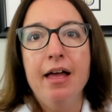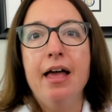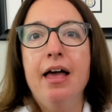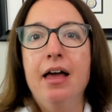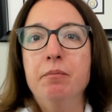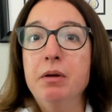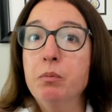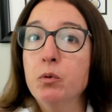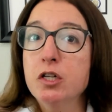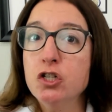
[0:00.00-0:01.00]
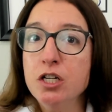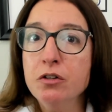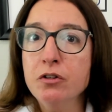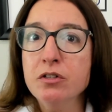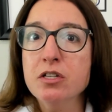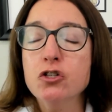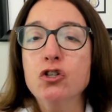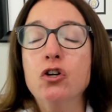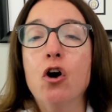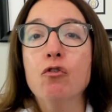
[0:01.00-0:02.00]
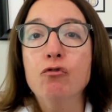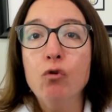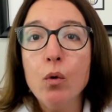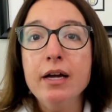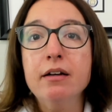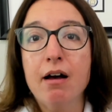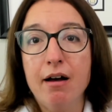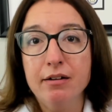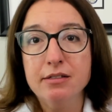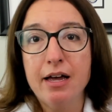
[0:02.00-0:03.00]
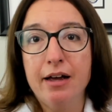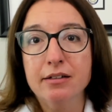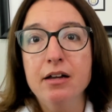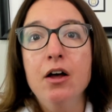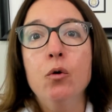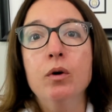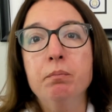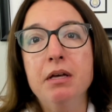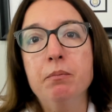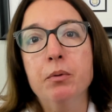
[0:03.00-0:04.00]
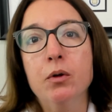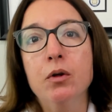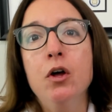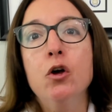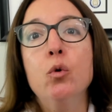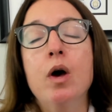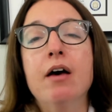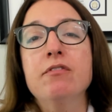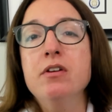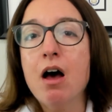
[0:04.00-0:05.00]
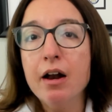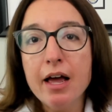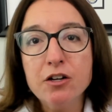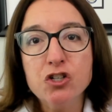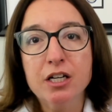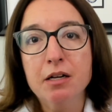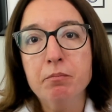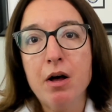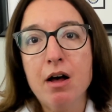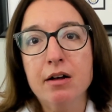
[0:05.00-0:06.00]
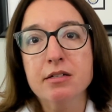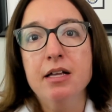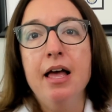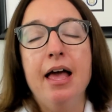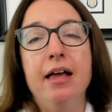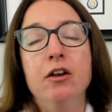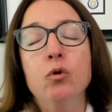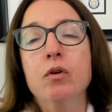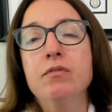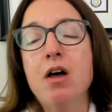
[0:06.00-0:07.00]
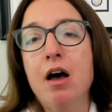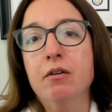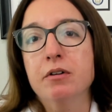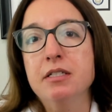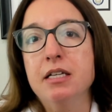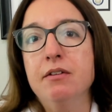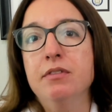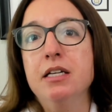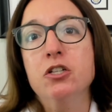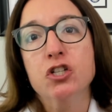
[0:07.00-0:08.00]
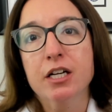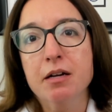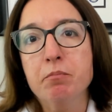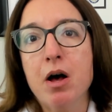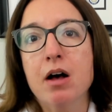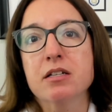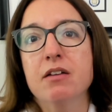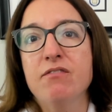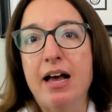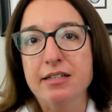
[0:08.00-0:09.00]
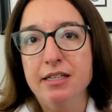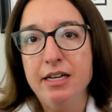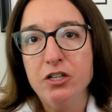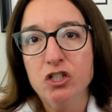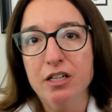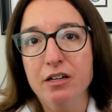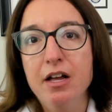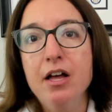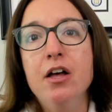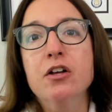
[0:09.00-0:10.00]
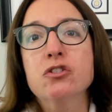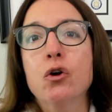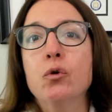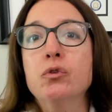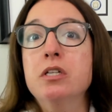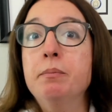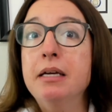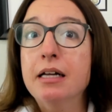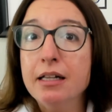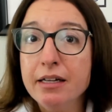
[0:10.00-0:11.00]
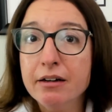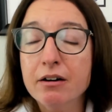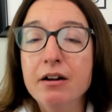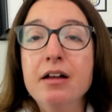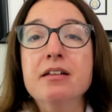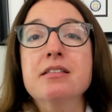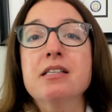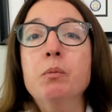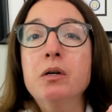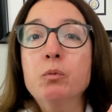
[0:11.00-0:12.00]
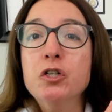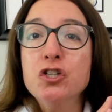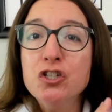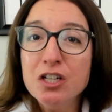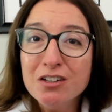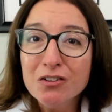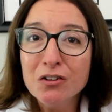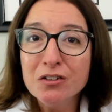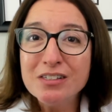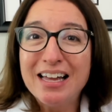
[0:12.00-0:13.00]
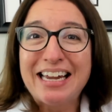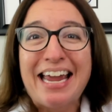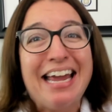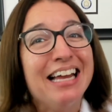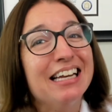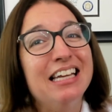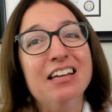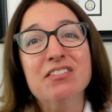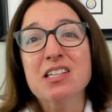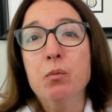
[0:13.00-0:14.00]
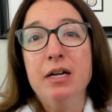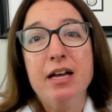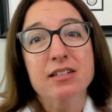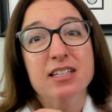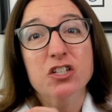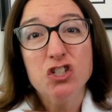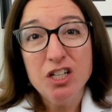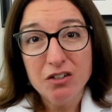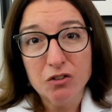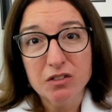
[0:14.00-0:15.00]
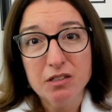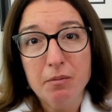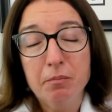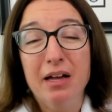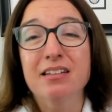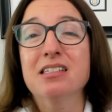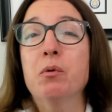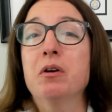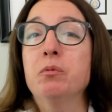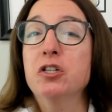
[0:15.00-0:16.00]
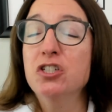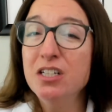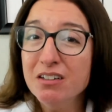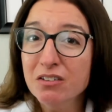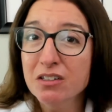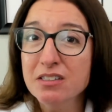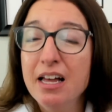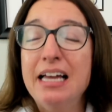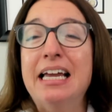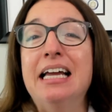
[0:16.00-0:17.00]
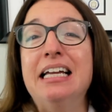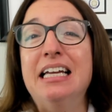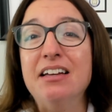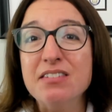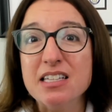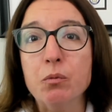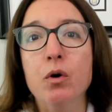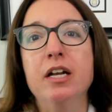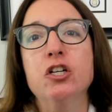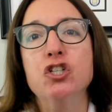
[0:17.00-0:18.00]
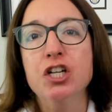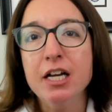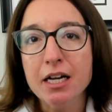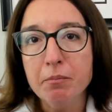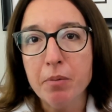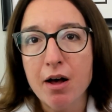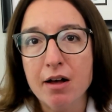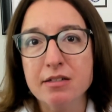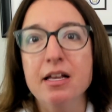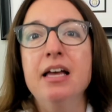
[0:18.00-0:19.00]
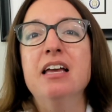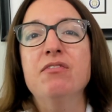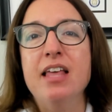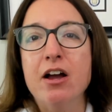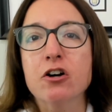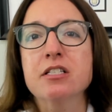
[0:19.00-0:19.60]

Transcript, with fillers: And people with shingles should avoid contact with people who have not had chickenpox and who have not received the chickenpox vaccination. So, to be clear, someone with shingles can't give someone else shingles, but someone with shingles can give someone chickenpox if they are